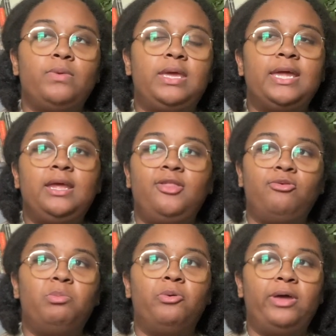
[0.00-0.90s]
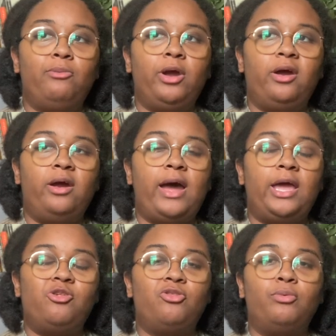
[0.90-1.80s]
getting to a point where I
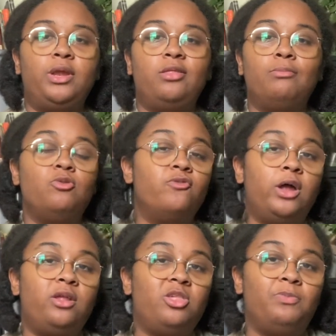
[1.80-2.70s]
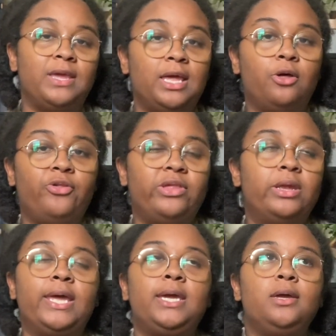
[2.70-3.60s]
just wanted to move on to something else and
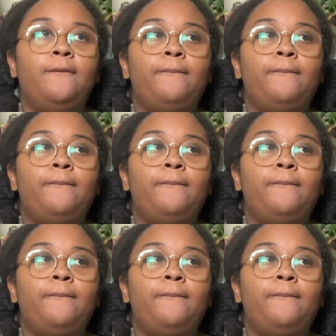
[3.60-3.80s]
like